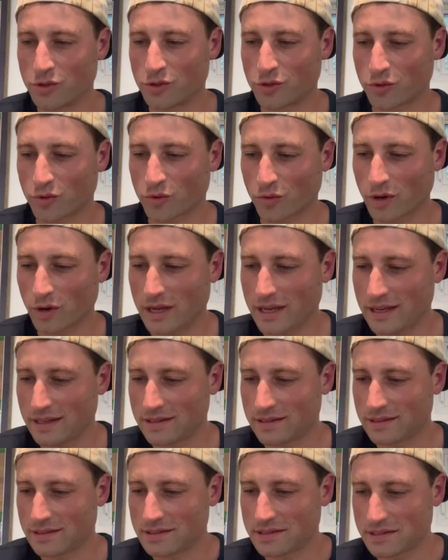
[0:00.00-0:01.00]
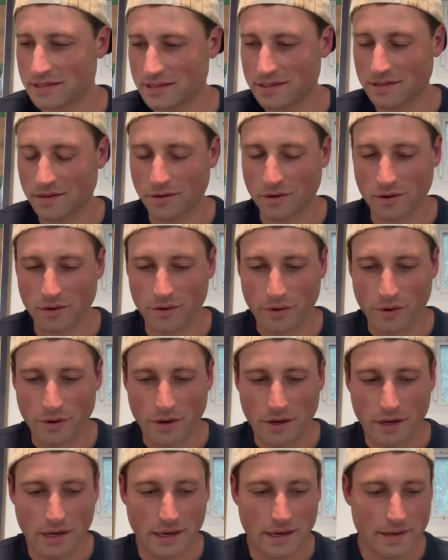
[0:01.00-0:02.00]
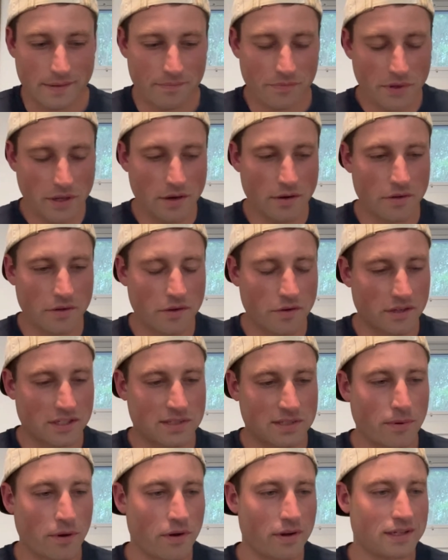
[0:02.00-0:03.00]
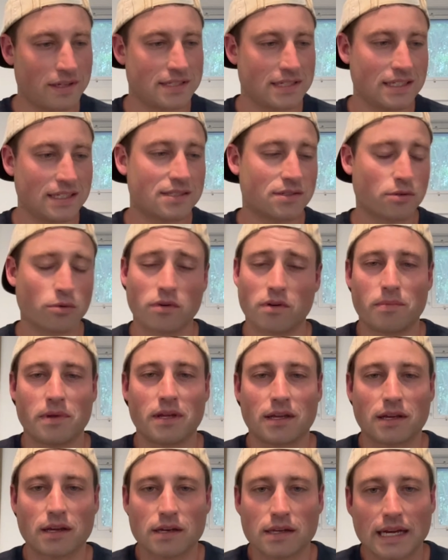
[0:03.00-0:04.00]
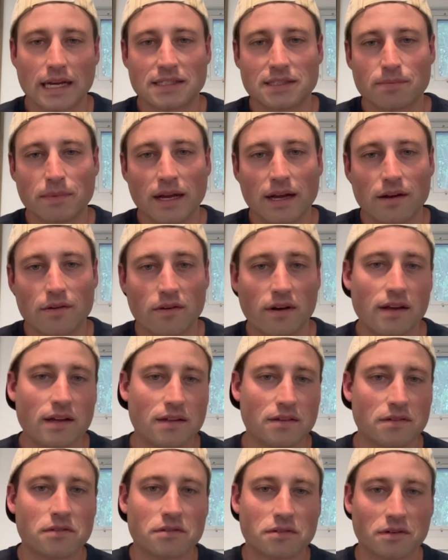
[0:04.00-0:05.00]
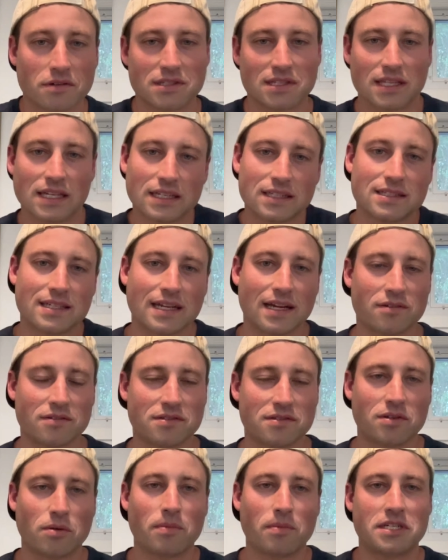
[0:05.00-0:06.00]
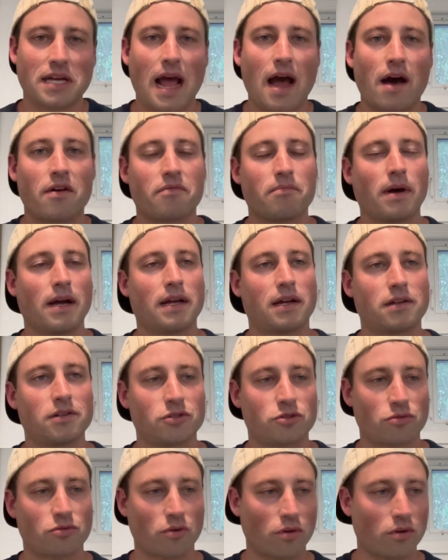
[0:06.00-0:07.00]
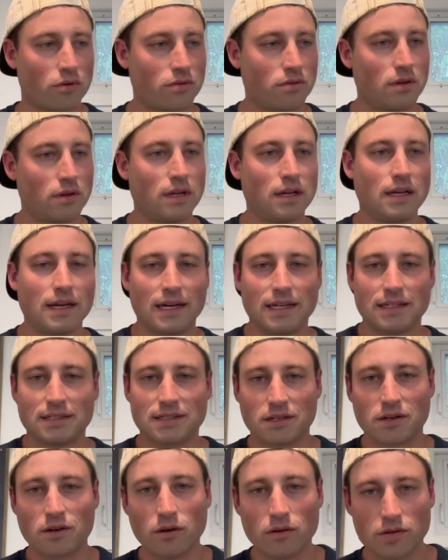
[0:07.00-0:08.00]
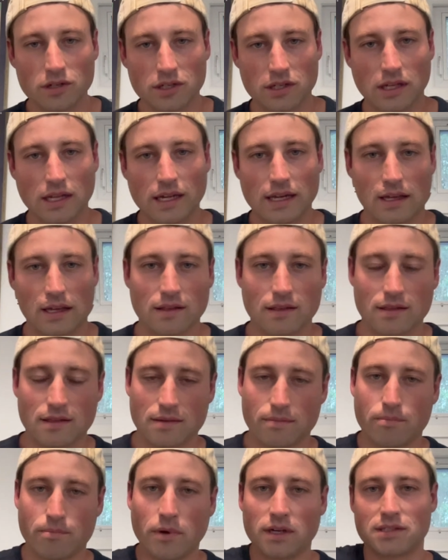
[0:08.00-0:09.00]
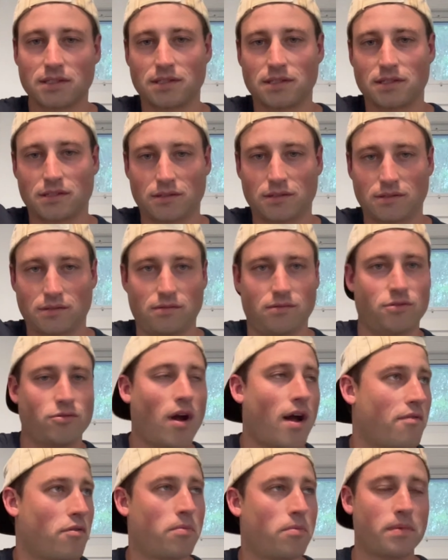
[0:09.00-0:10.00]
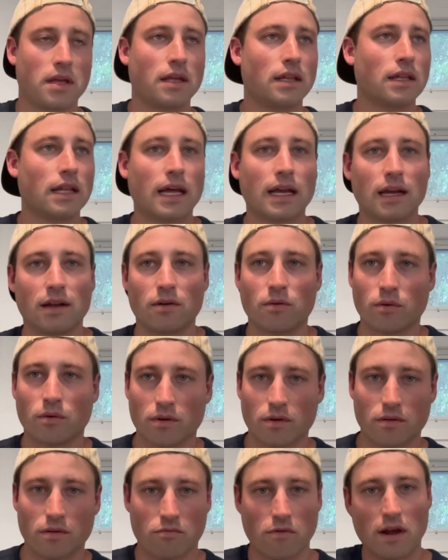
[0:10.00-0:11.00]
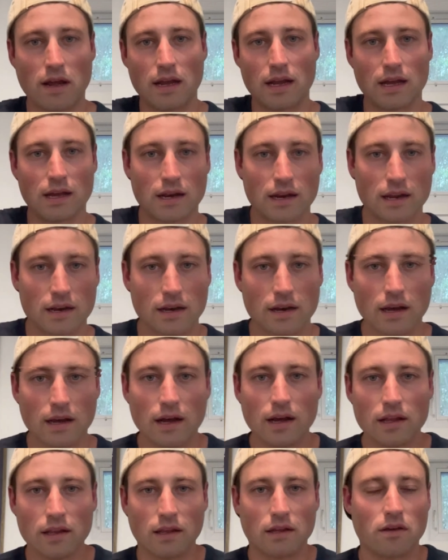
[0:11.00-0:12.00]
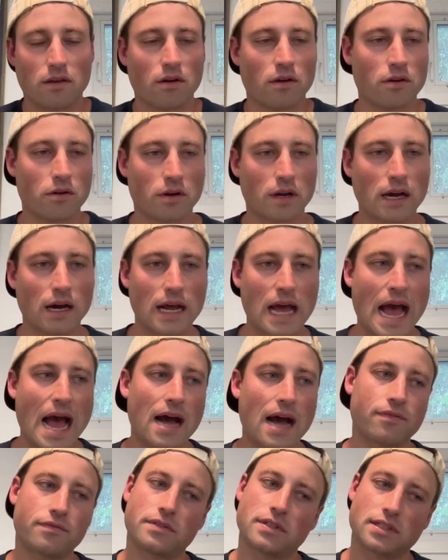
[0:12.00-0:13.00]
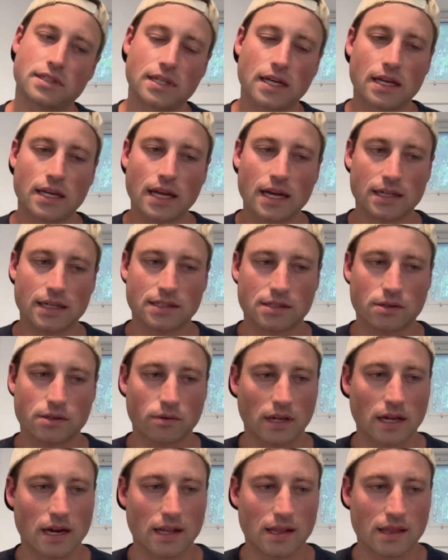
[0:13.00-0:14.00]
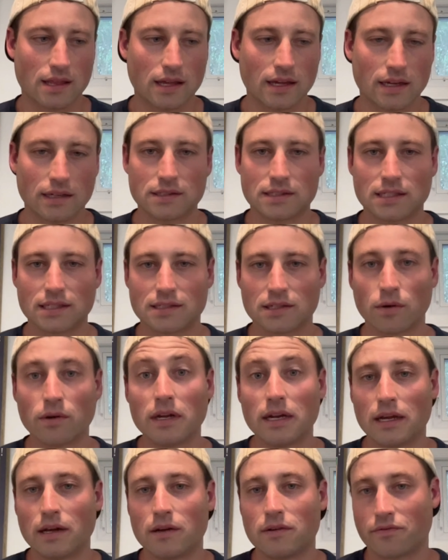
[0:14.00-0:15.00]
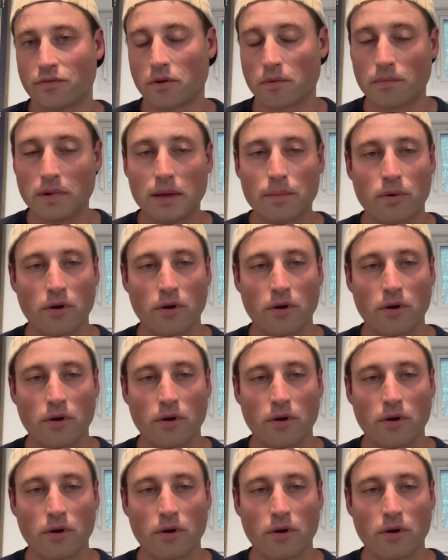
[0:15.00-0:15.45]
trained, or, uh, you know, your experience is sort of being a yes man, right? There's things that are so much out of my control as a coach, like the bus driver being late or rain. And like, you you kind of have to say yes to a lot of things. And so it, it, for me